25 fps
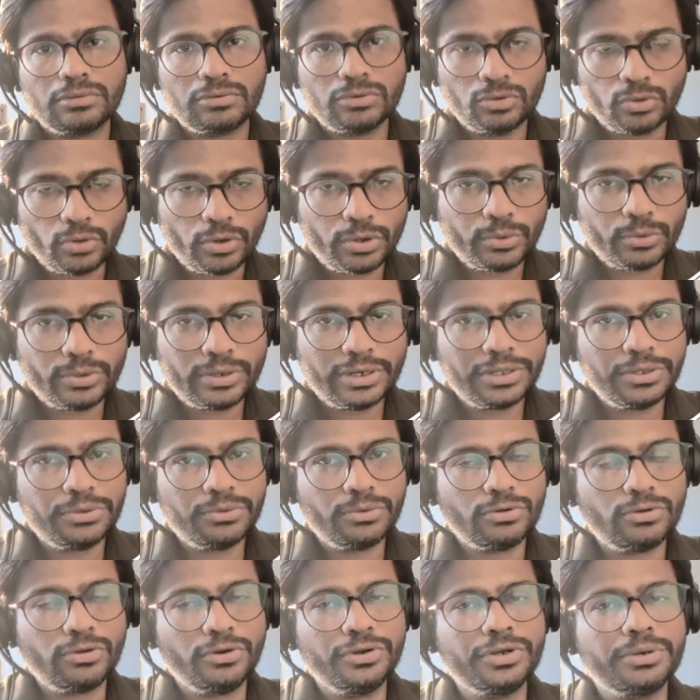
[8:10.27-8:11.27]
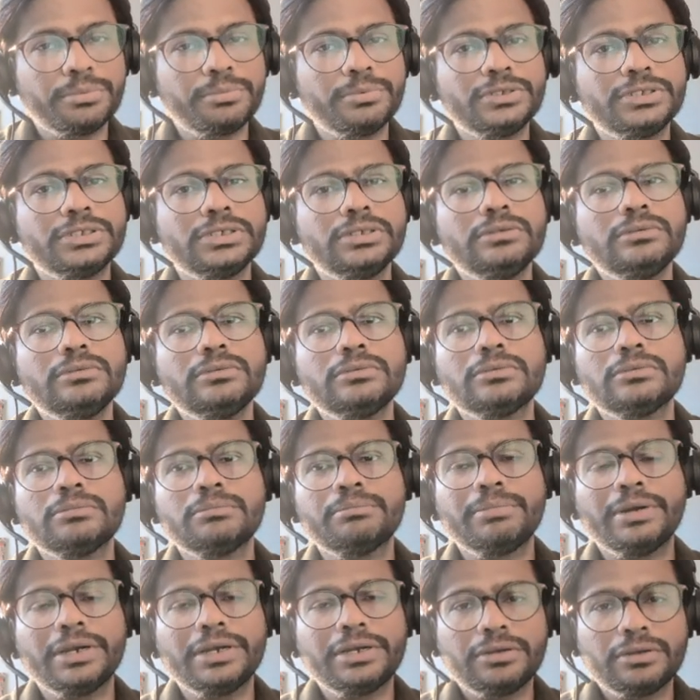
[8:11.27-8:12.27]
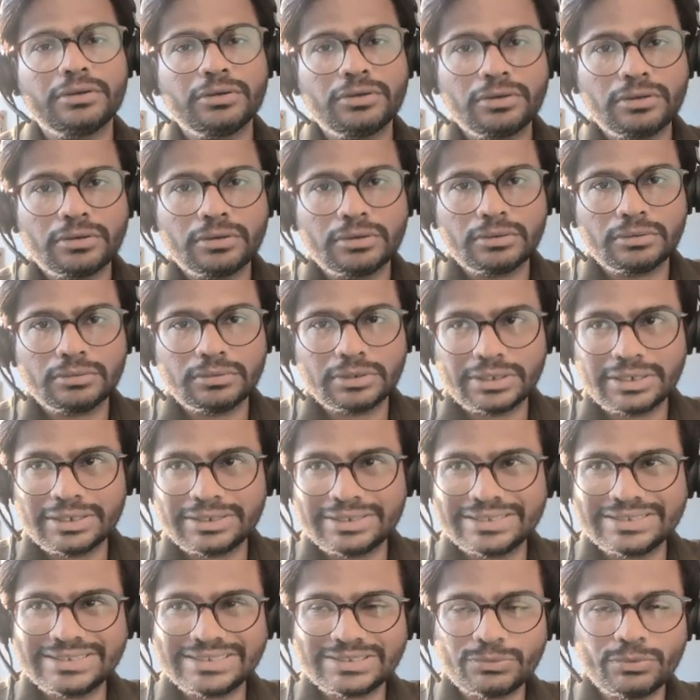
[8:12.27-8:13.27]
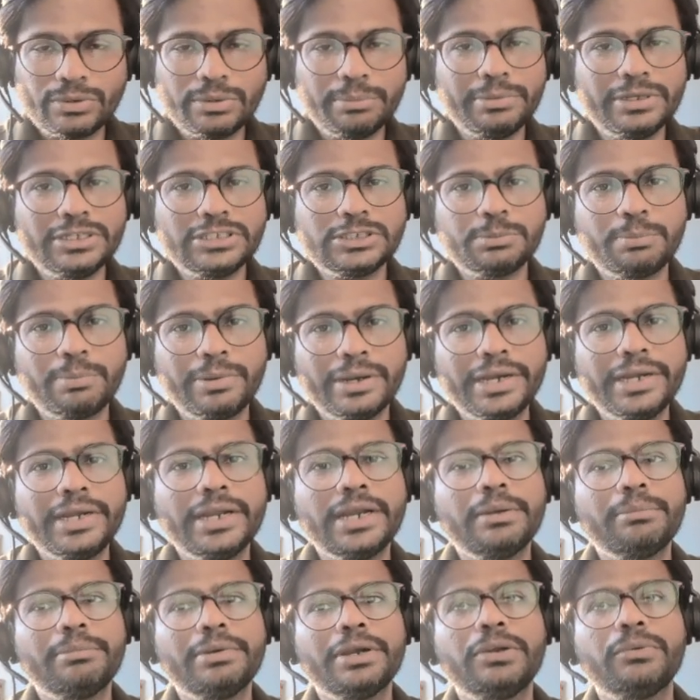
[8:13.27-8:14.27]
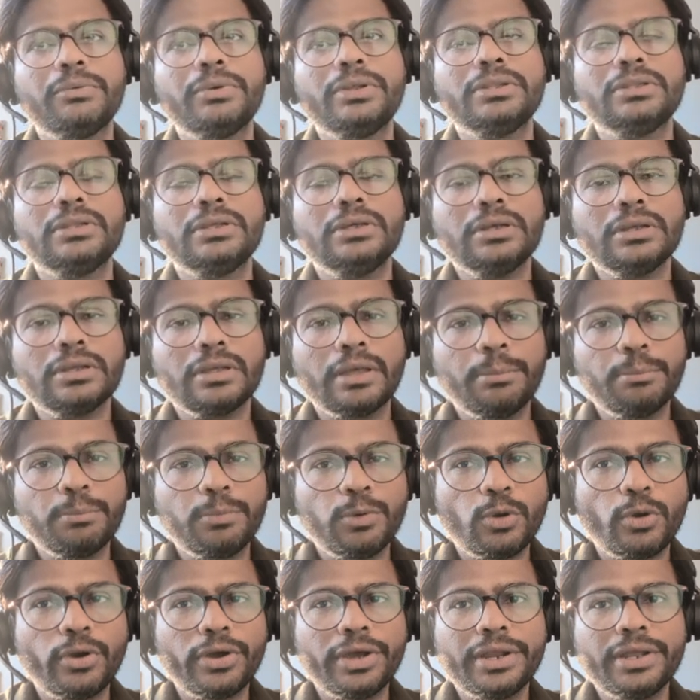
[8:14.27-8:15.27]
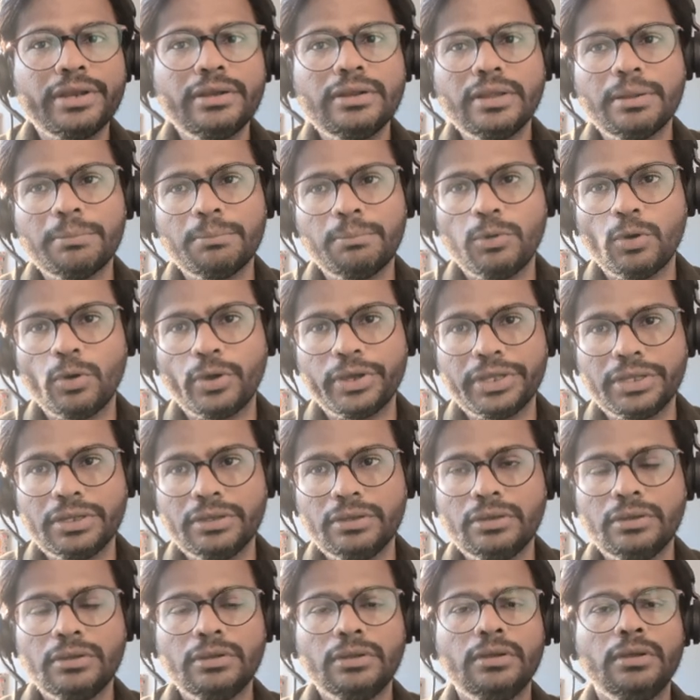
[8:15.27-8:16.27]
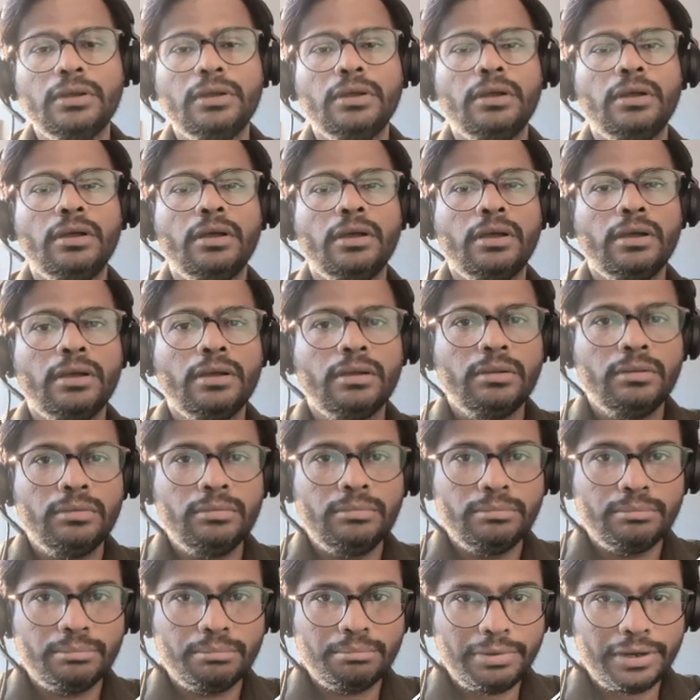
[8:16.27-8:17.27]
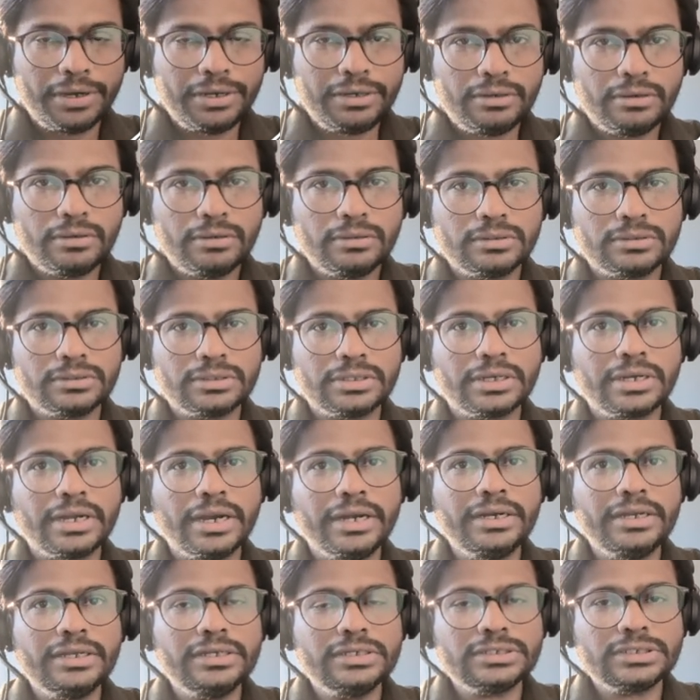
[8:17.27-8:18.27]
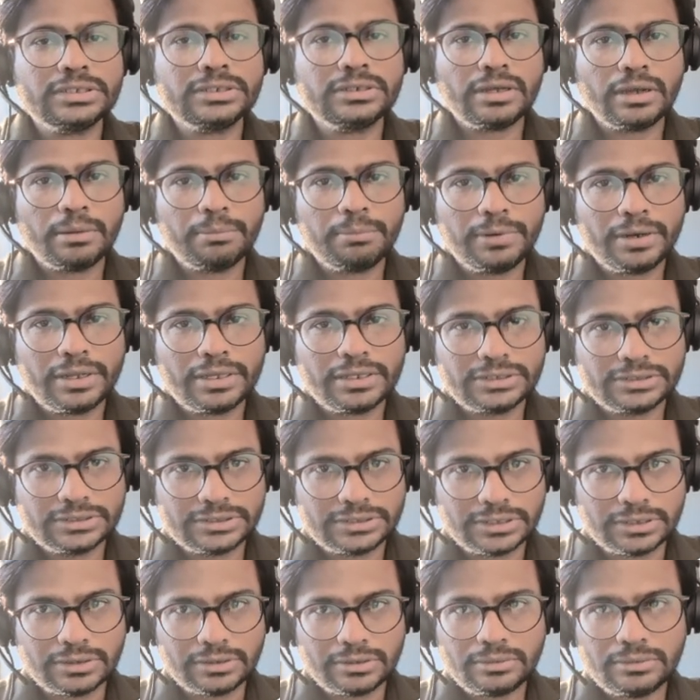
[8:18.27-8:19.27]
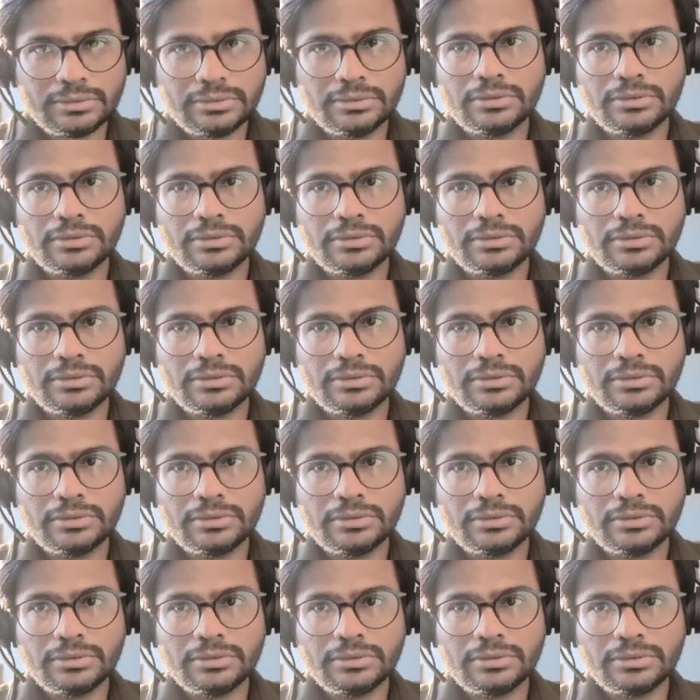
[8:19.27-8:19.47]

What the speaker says: Not only your contribution, but this will be splitted between the employer and employee. But the condition applies here.